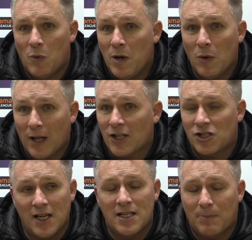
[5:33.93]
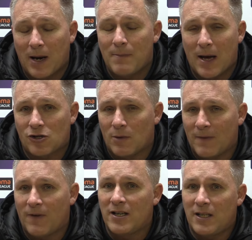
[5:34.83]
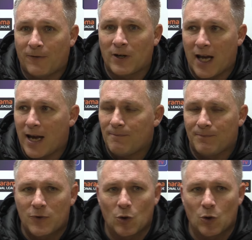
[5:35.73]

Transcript: we will actually need to play better. It'll be a very different game.